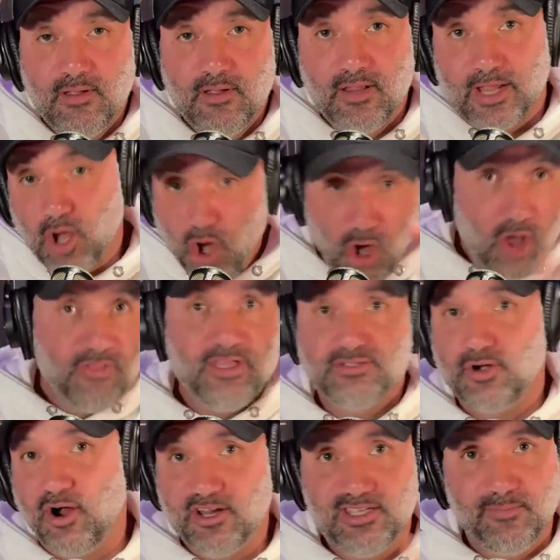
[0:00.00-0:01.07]
Like all these
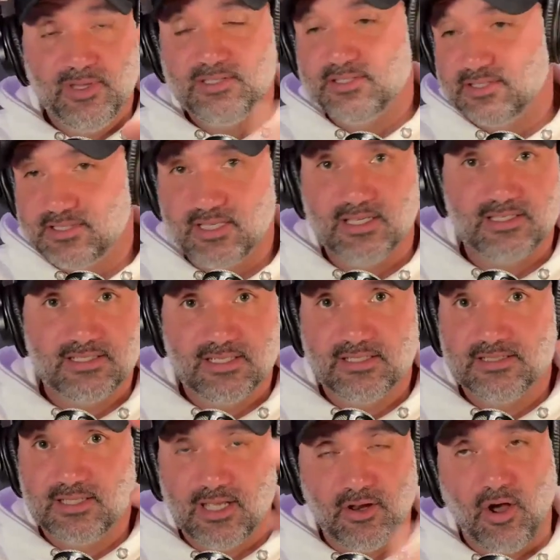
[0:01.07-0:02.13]
arguments and
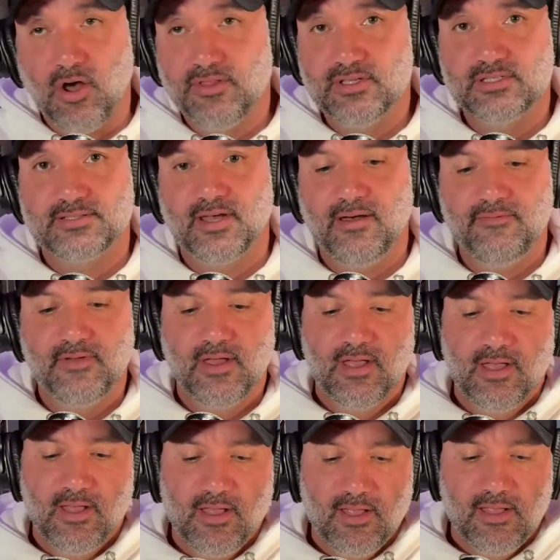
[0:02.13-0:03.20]
citizens and all this stuff,
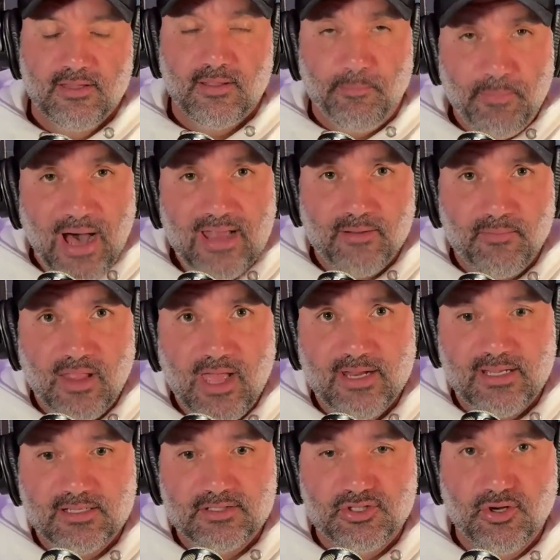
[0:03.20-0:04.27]
the bottom line
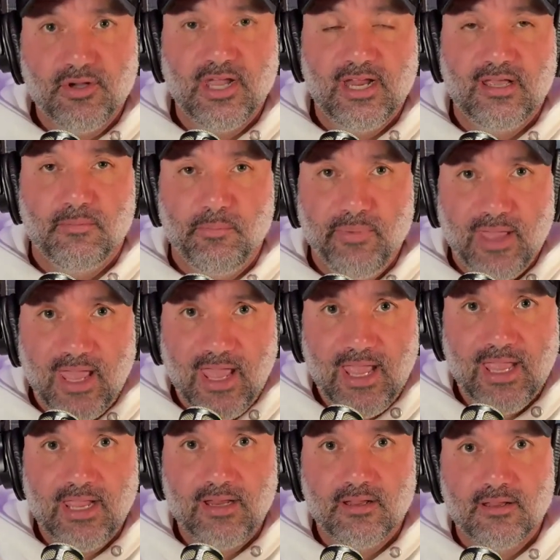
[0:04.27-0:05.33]
is you're getting
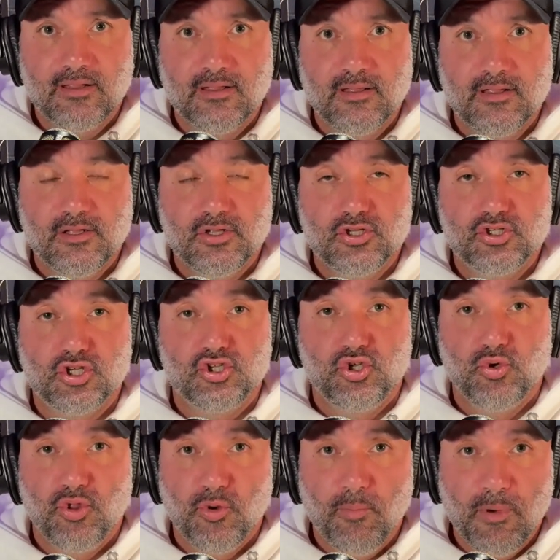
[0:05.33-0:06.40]
paid to do
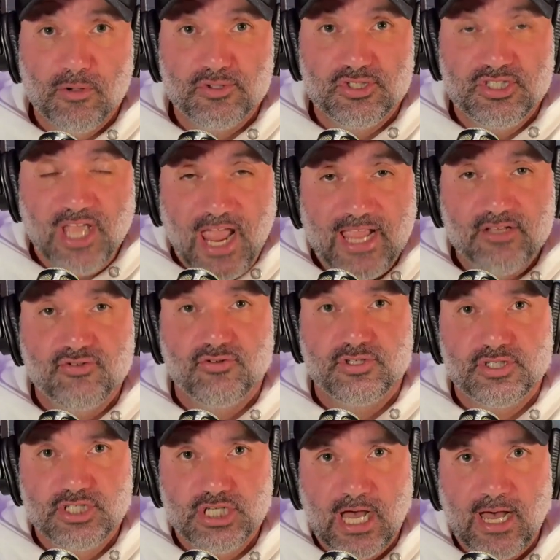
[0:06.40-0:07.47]
the most dangerous
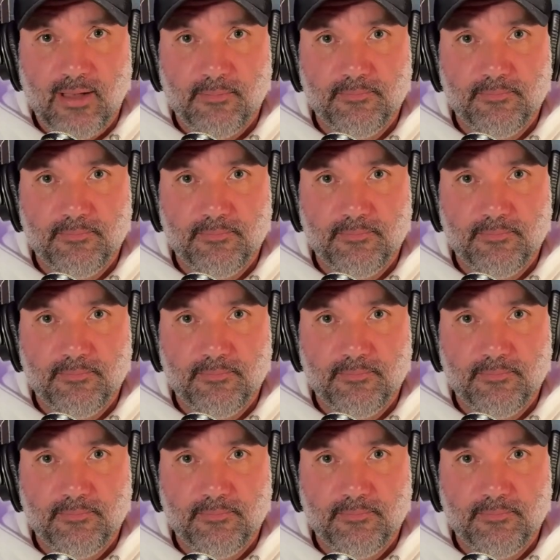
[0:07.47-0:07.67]
job.